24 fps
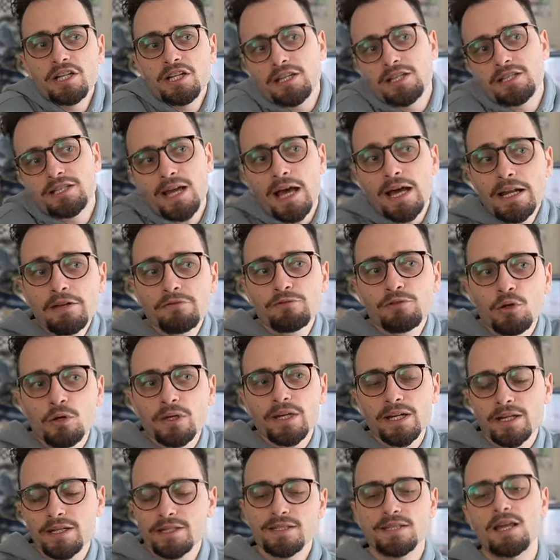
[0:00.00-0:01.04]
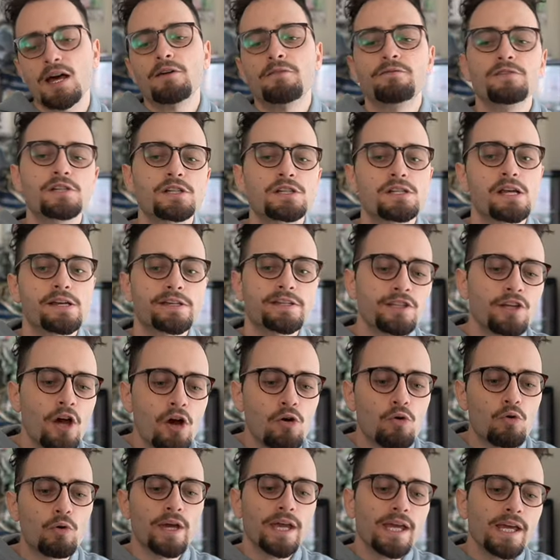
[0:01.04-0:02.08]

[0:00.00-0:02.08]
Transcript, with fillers: it's kind of looking at Stockfish like, yo,